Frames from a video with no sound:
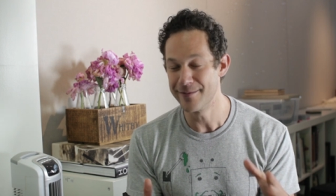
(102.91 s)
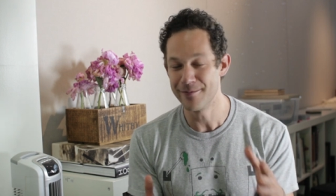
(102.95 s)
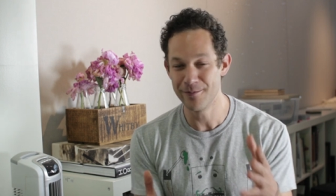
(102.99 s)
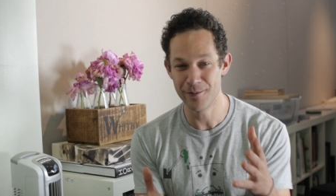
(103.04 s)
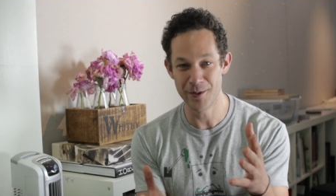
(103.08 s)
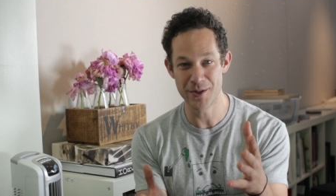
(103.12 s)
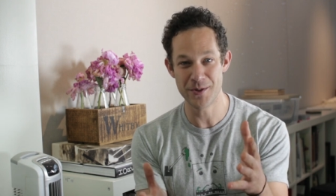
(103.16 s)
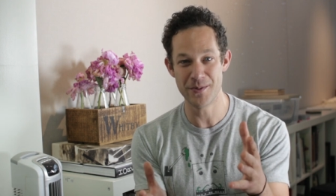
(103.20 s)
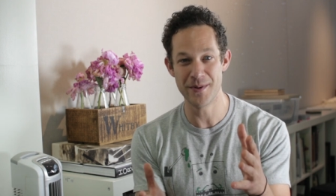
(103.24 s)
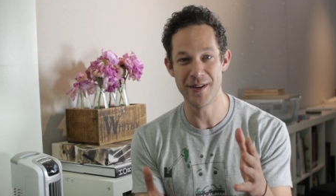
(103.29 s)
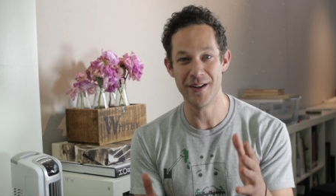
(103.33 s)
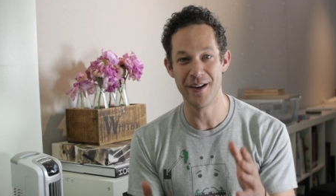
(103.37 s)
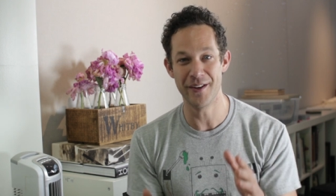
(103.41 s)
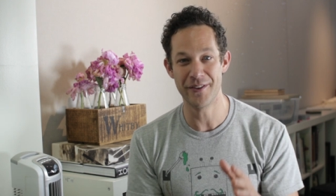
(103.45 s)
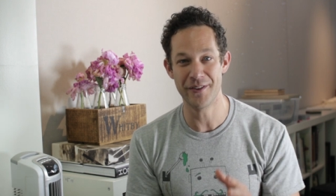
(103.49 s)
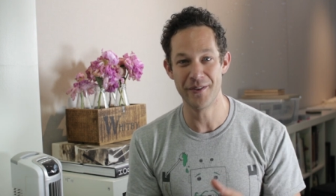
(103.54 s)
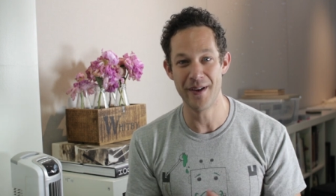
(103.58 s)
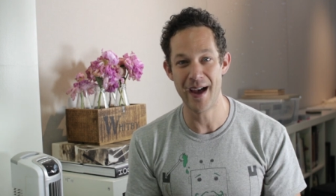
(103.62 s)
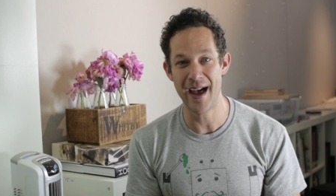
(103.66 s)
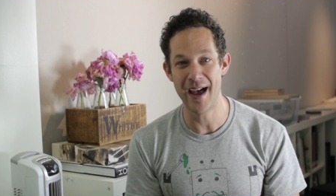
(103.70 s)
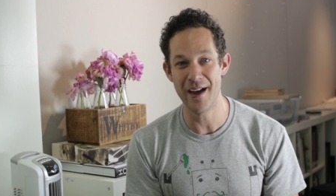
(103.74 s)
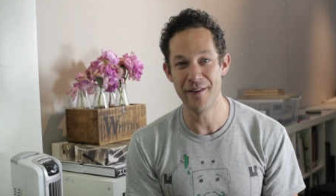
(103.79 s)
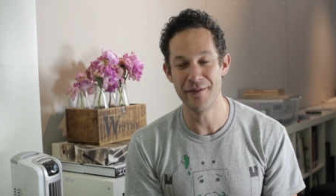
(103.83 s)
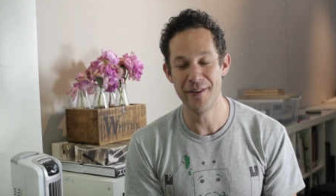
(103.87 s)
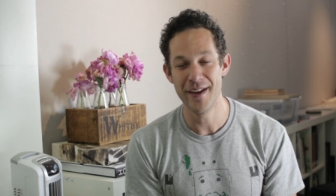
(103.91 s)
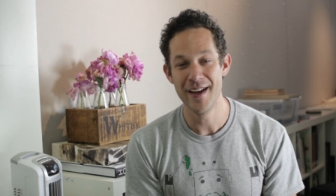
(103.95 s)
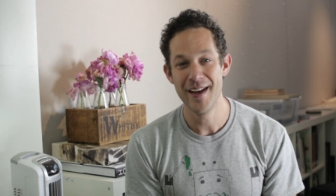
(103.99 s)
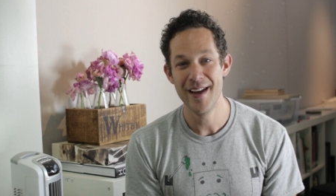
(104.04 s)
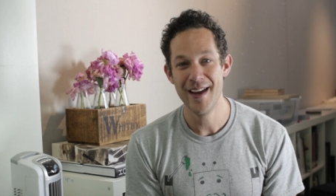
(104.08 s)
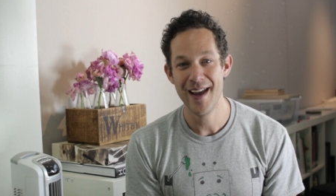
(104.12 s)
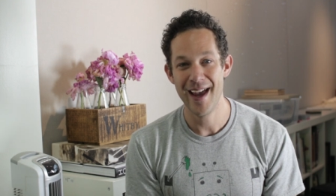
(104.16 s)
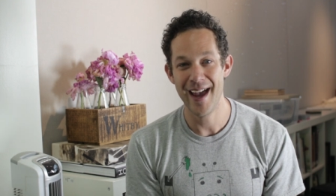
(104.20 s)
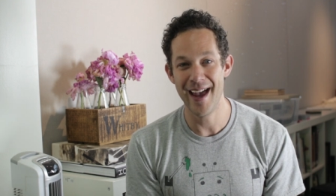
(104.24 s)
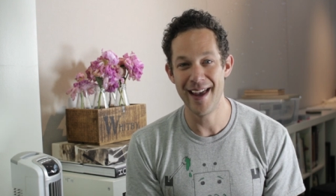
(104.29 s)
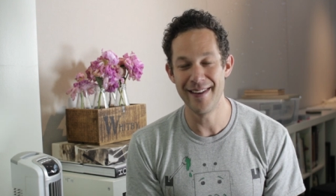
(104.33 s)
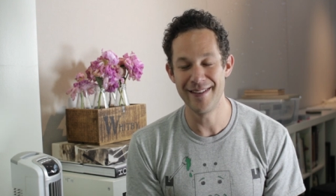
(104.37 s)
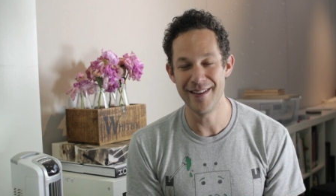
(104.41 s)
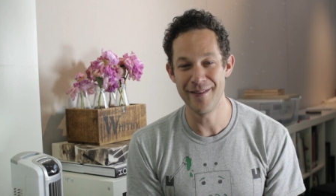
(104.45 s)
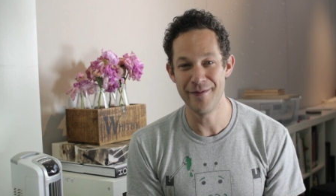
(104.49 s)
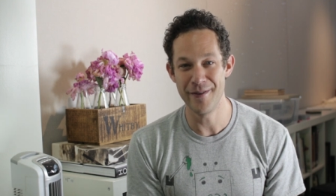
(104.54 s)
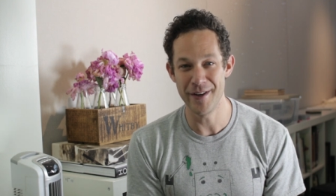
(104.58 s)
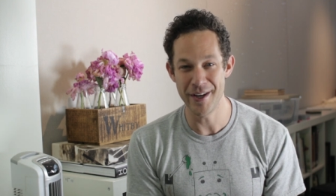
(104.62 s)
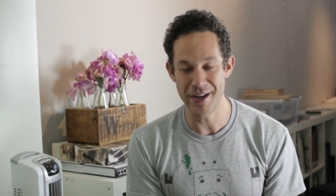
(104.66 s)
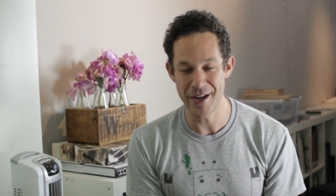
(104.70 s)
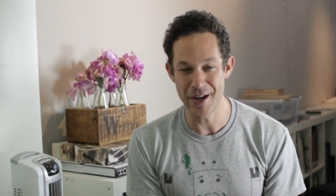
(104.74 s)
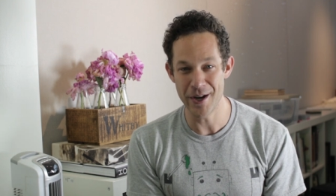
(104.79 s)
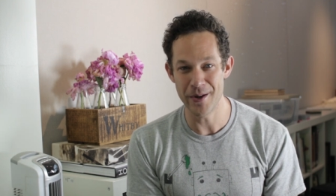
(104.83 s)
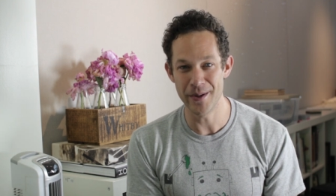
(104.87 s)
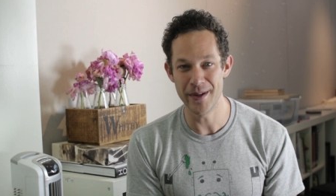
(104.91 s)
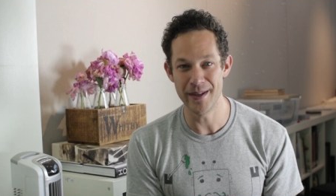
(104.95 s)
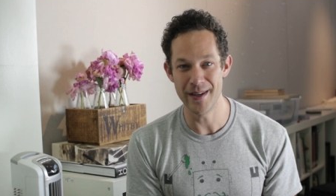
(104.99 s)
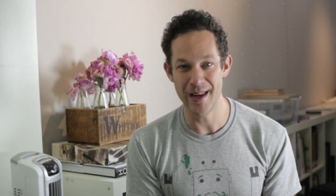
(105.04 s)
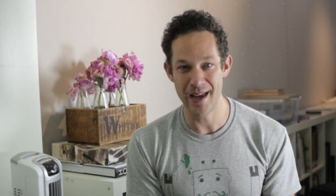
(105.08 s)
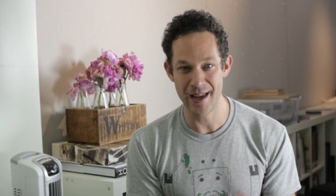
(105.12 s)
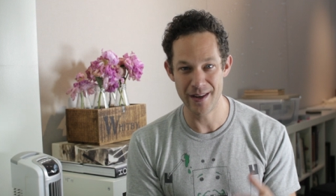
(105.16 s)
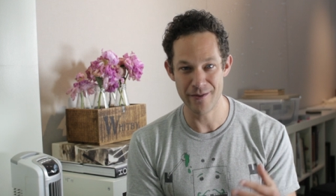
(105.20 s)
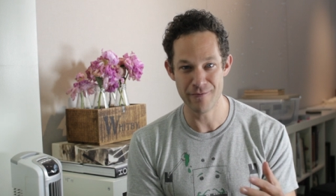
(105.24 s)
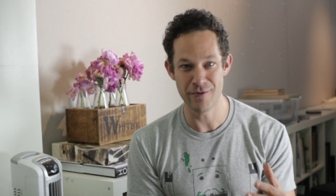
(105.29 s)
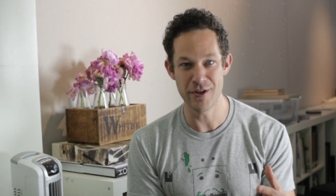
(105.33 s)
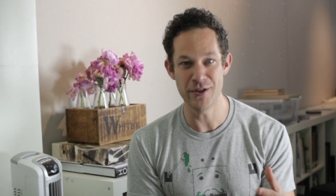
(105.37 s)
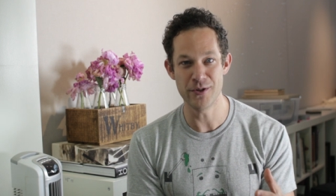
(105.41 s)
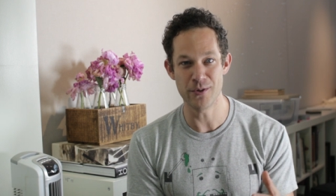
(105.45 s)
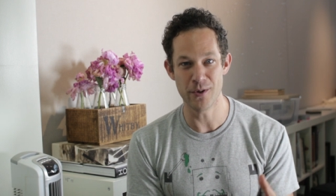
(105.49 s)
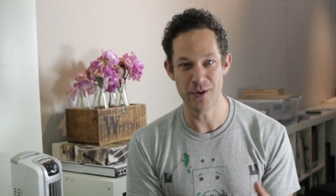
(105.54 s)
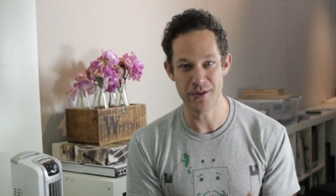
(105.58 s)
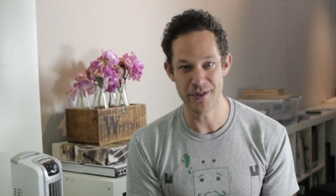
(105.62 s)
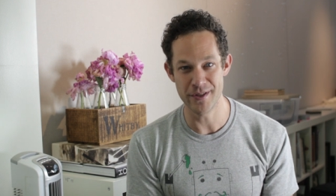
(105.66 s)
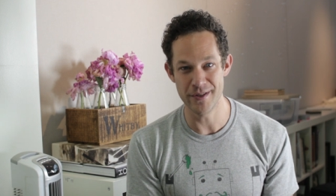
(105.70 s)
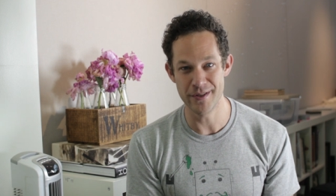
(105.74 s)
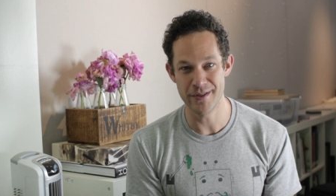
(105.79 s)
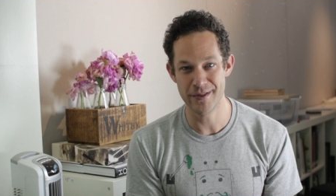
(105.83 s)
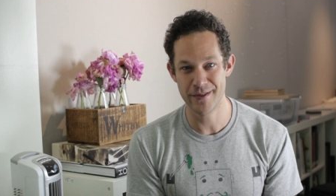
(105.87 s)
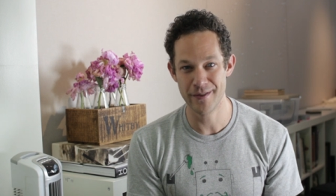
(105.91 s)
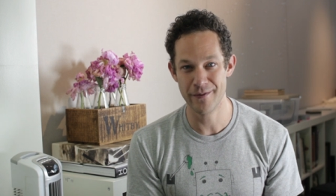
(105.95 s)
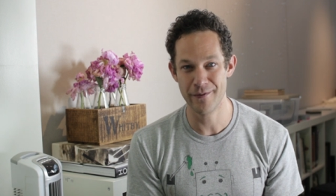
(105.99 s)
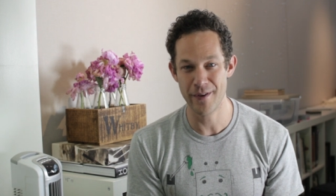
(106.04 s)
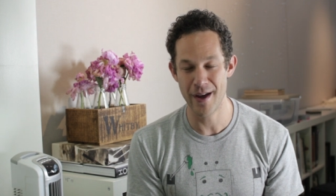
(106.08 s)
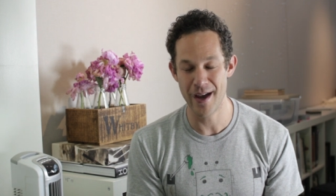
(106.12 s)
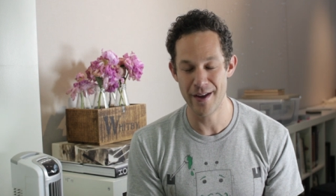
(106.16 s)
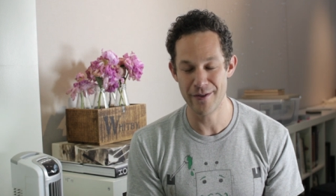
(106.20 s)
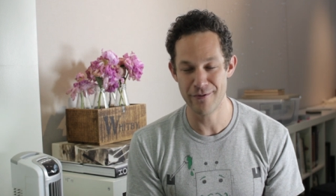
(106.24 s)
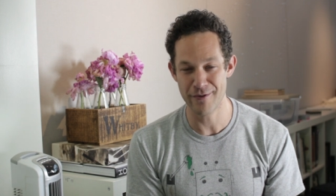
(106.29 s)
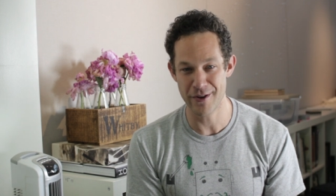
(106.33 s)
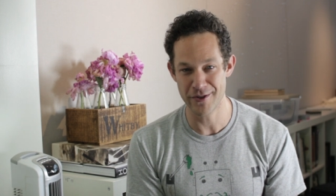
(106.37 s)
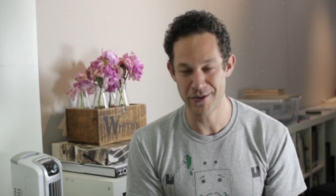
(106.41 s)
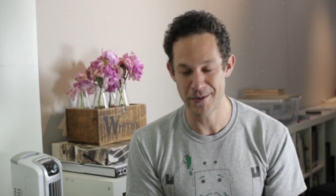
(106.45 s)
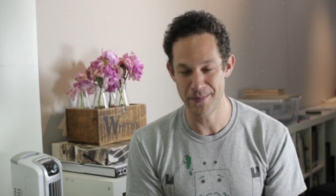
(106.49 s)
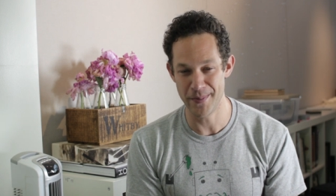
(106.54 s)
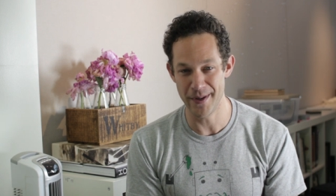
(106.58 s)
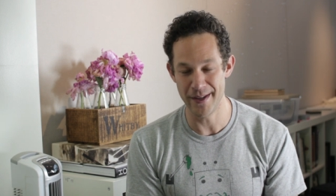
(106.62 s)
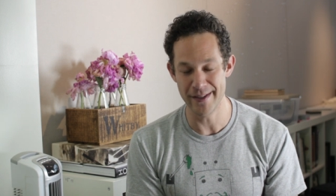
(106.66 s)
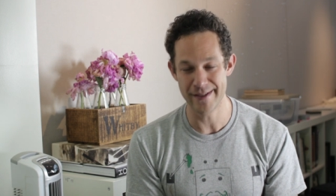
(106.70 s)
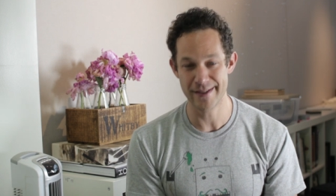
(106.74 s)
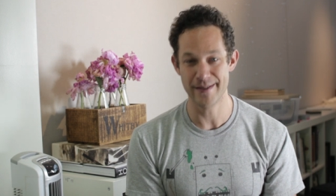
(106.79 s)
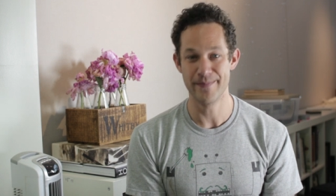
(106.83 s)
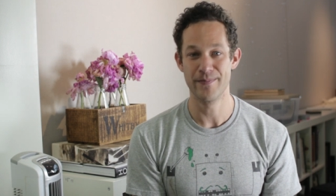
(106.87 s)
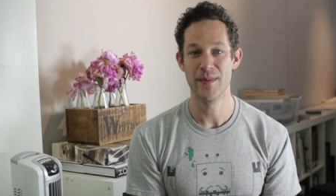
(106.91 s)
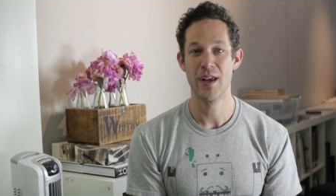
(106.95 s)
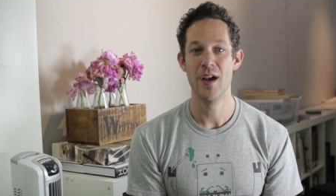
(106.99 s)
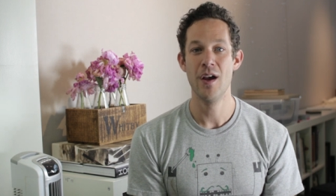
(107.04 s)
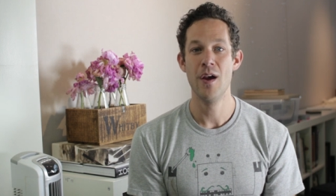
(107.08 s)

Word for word: which we also have as a video and, and resources as recipes.